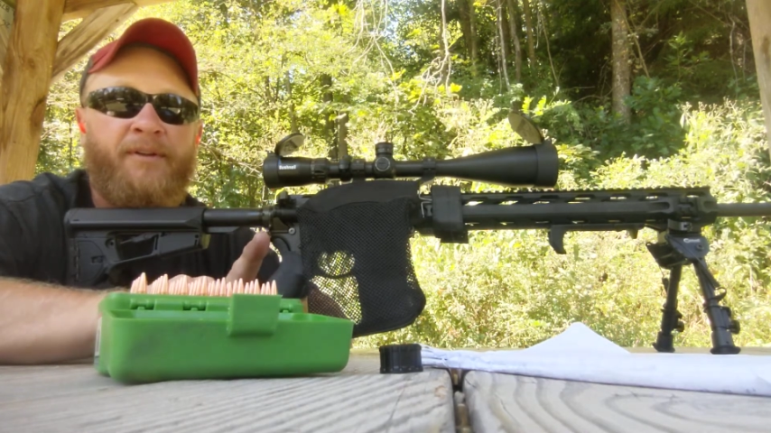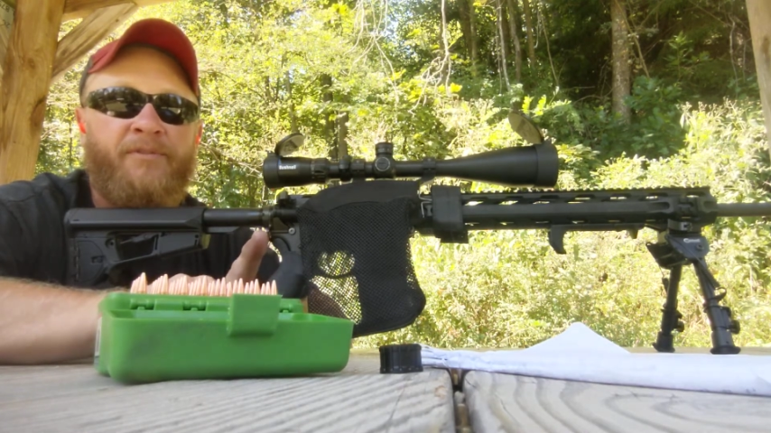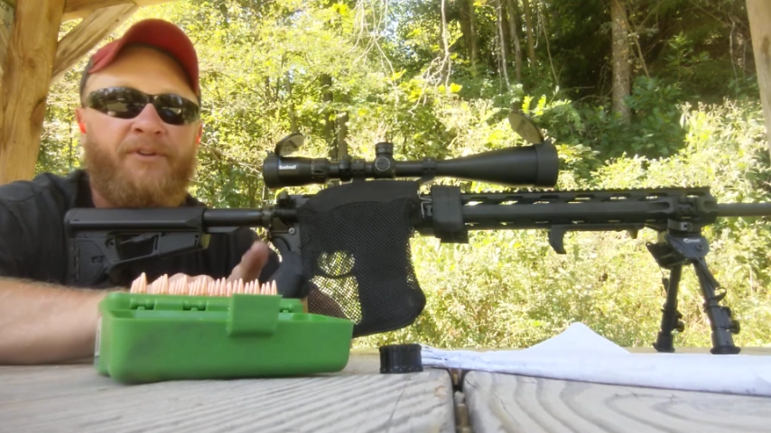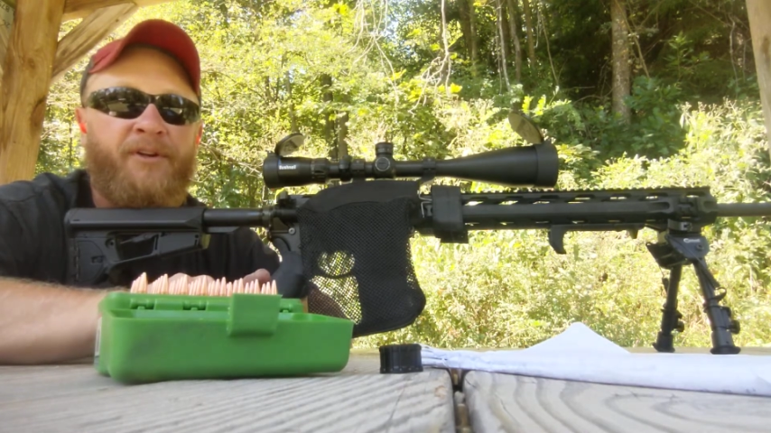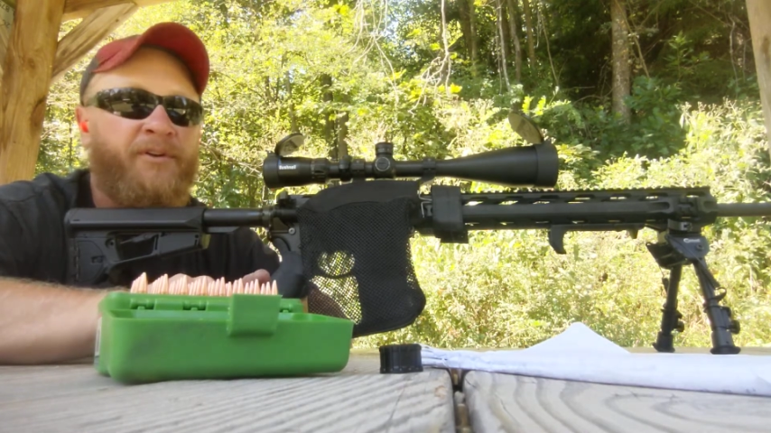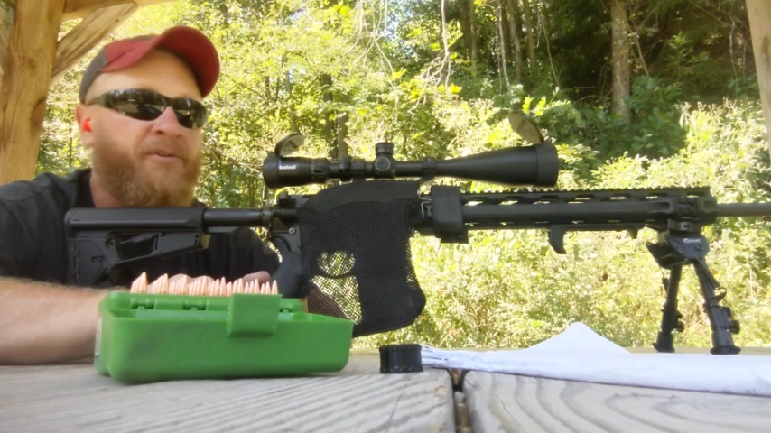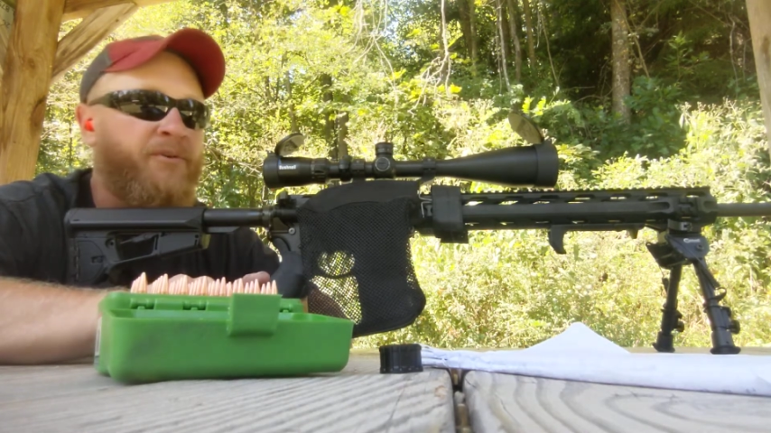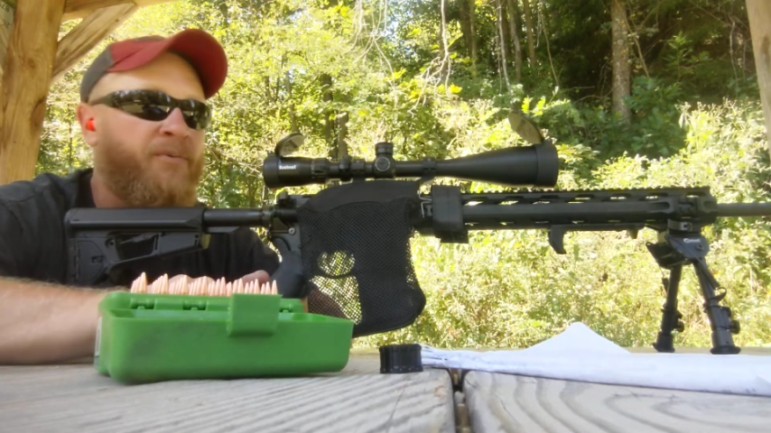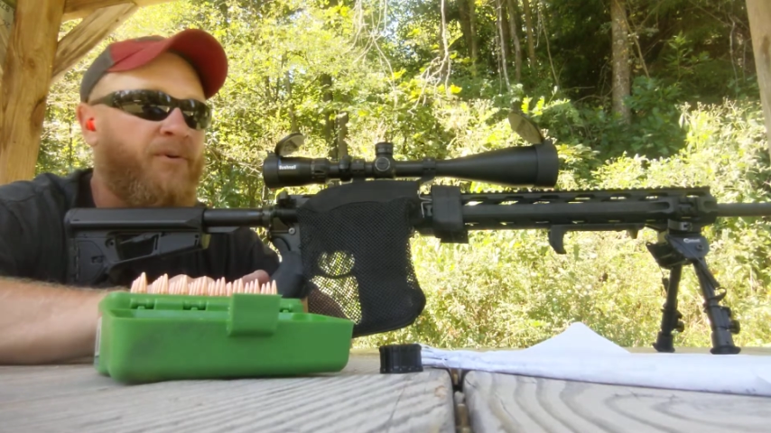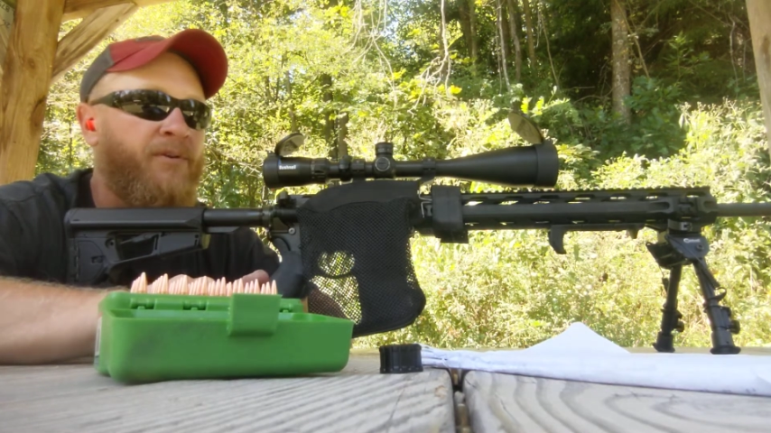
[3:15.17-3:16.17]
Seated
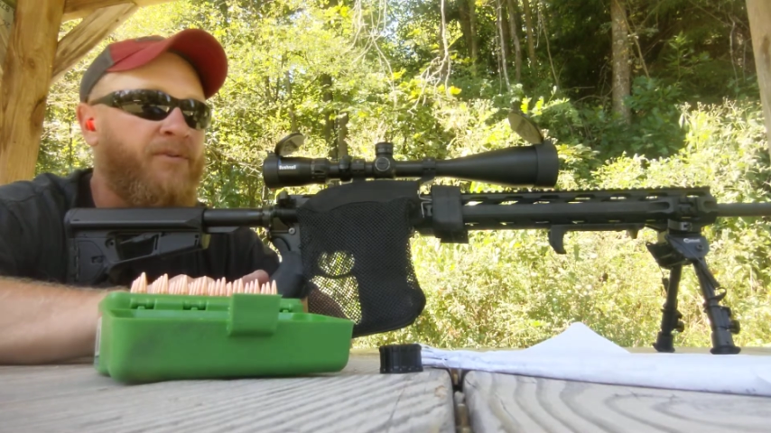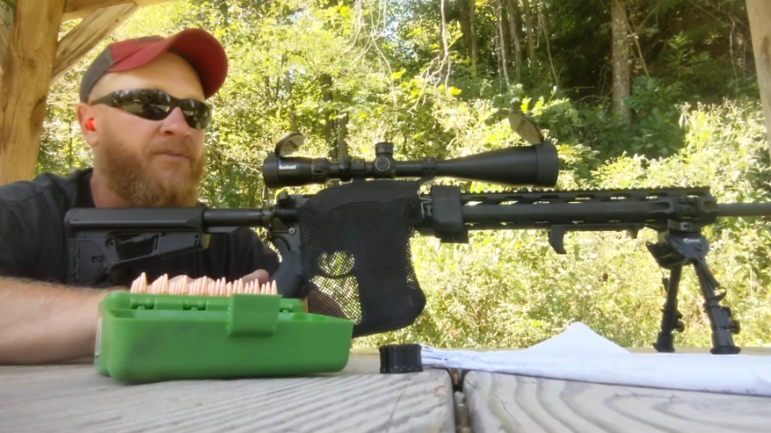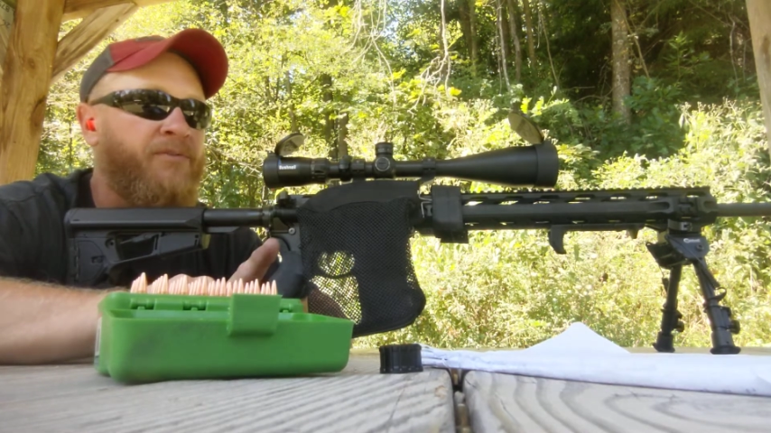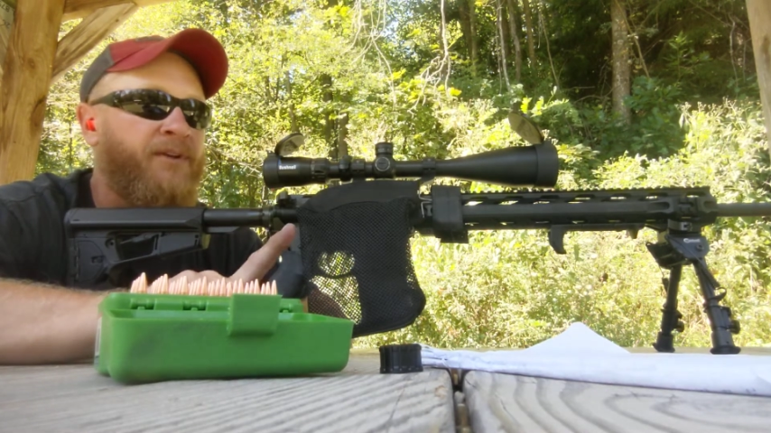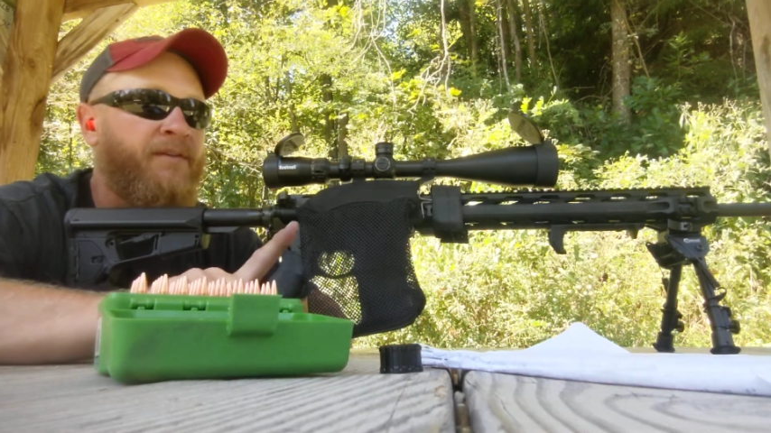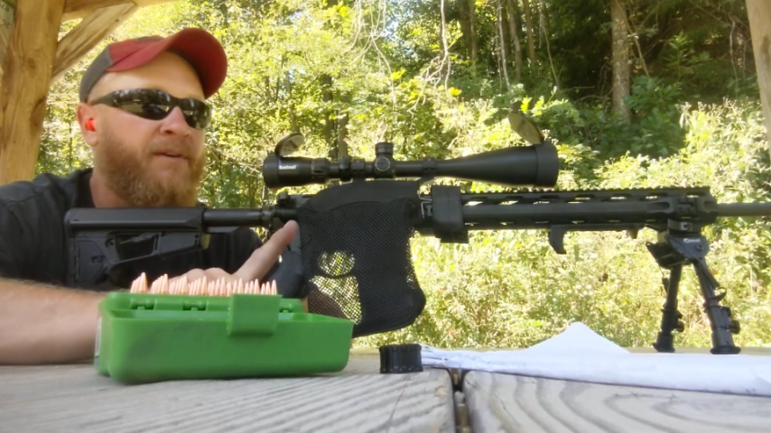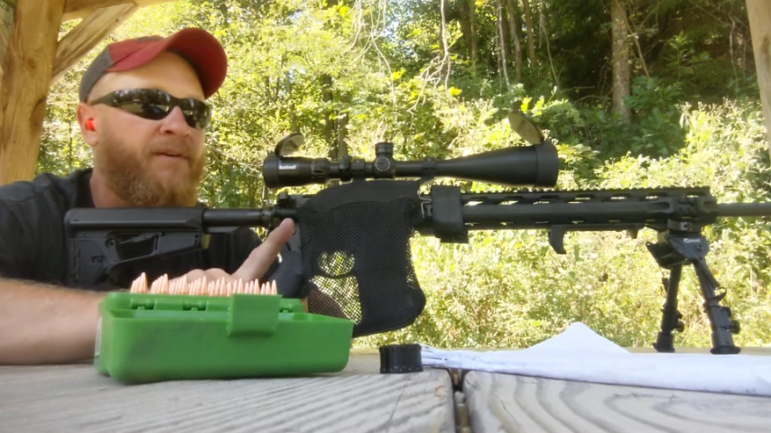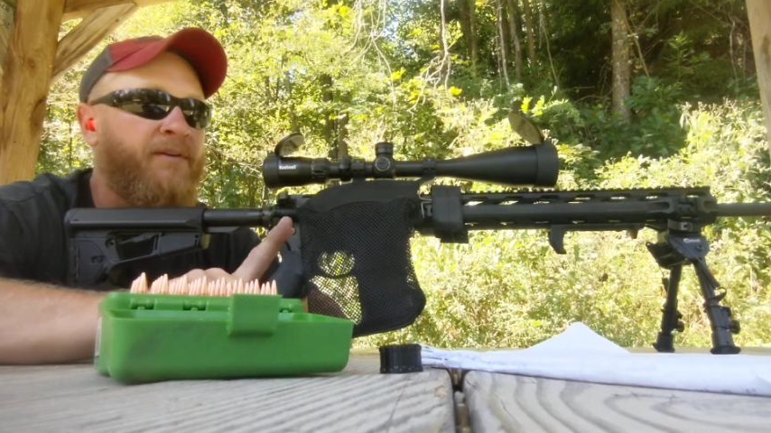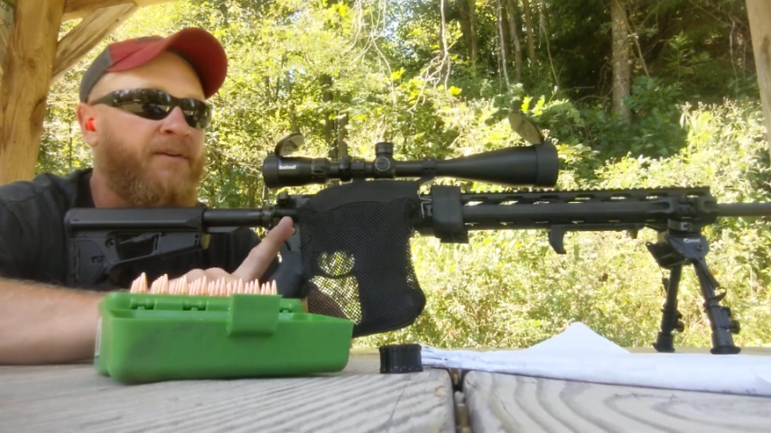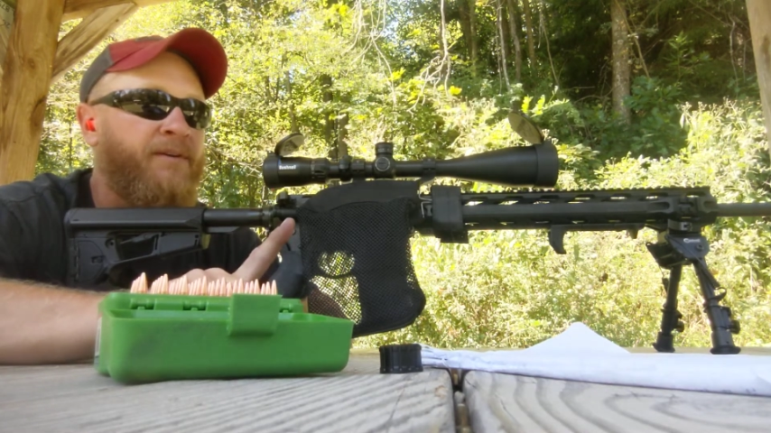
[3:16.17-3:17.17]
to 2.27,